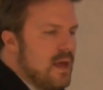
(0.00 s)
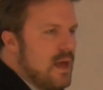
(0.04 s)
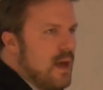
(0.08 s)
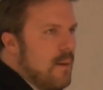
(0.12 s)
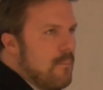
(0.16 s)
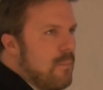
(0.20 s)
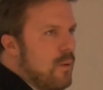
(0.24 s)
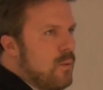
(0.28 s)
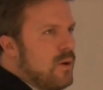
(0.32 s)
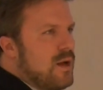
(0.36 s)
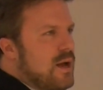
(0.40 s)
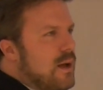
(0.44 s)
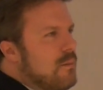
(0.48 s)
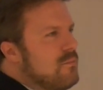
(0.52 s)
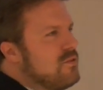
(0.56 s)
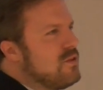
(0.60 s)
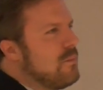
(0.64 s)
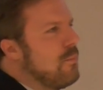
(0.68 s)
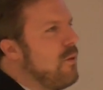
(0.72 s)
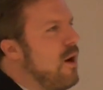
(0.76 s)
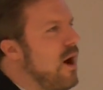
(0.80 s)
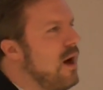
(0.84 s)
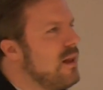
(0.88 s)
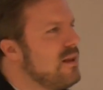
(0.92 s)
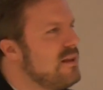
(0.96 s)
But when it comes to
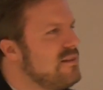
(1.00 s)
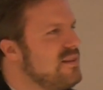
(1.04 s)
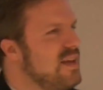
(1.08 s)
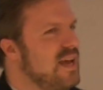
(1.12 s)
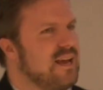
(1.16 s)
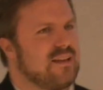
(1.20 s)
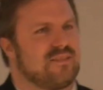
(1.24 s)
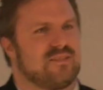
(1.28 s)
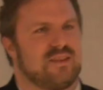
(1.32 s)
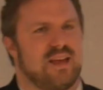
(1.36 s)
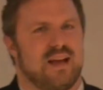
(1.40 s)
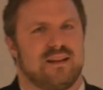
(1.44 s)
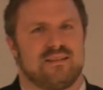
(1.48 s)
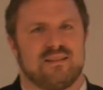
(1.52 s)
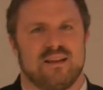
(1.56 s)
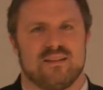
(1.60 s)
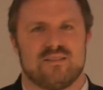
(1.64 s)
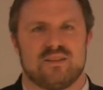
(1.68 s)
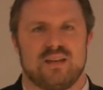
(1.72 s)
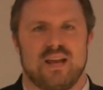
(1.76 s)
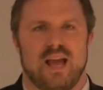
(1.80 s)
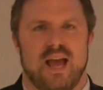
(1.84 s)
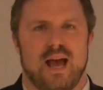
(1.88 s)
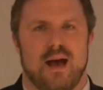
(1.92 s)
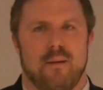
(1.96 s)
politics, that
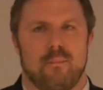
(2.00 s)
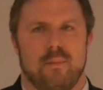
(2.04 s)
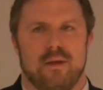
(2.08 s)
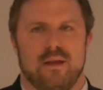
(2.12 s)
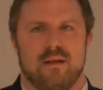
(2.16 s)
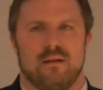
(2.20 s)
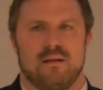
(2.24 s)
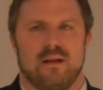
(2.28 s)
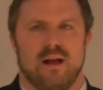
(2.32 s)
doesn't happen.